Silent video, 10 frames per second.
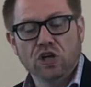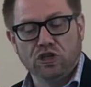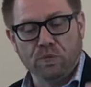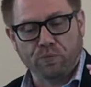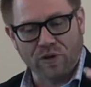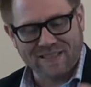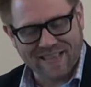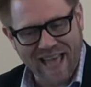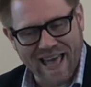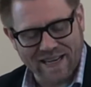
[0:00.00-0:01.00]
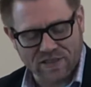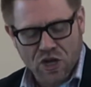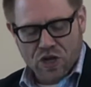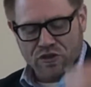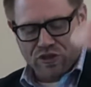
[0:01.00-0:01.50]
to protect
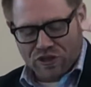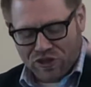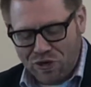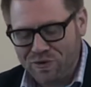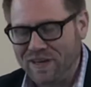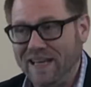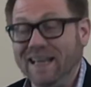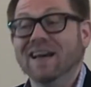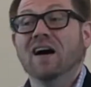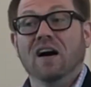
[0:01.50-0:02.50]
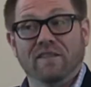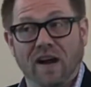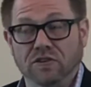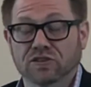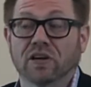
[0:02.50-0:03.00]
the unity of
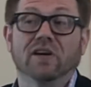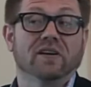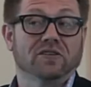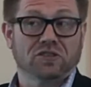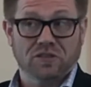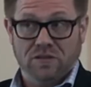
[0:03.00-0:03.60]
our church.